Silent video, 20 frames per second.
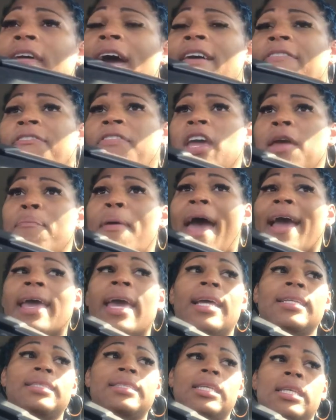of that feedback
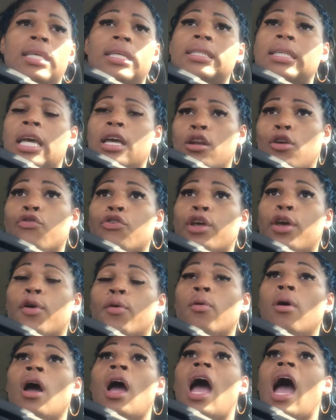into this interview.